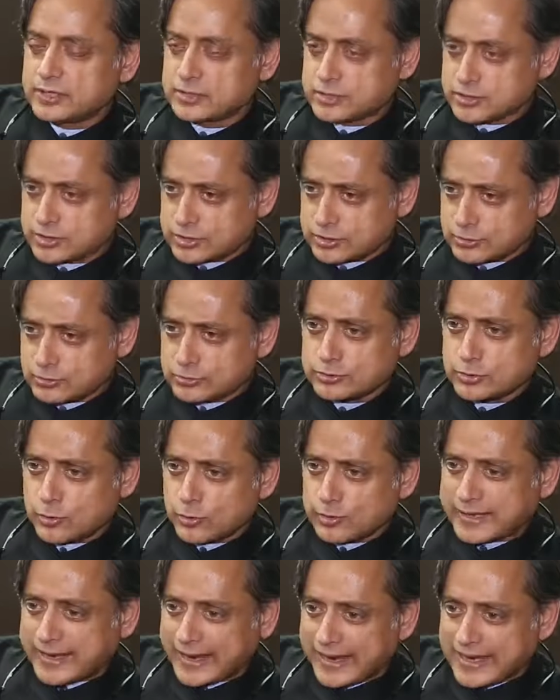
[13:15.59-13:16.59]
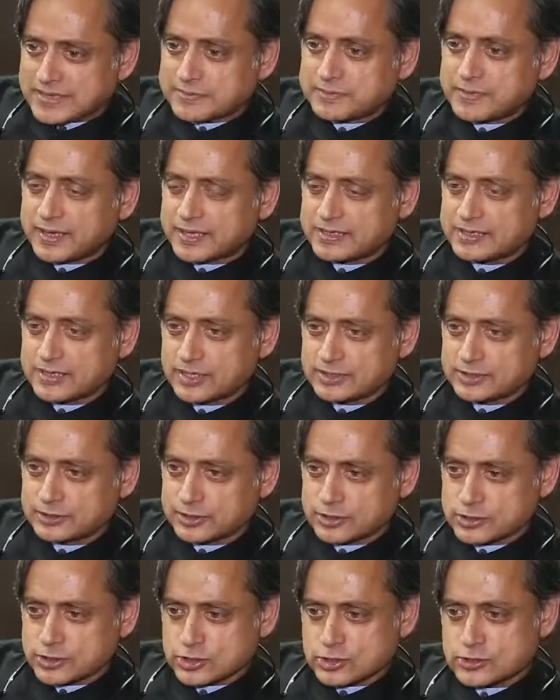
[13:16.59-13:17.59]
they should or can make such a
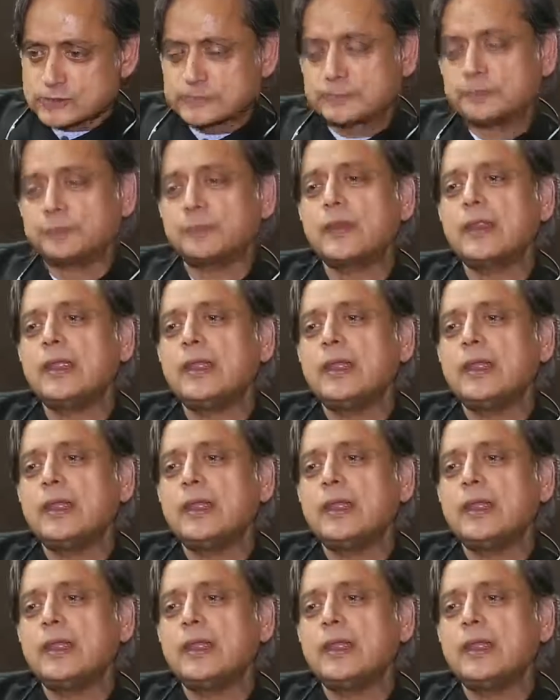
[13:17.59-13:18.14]
decision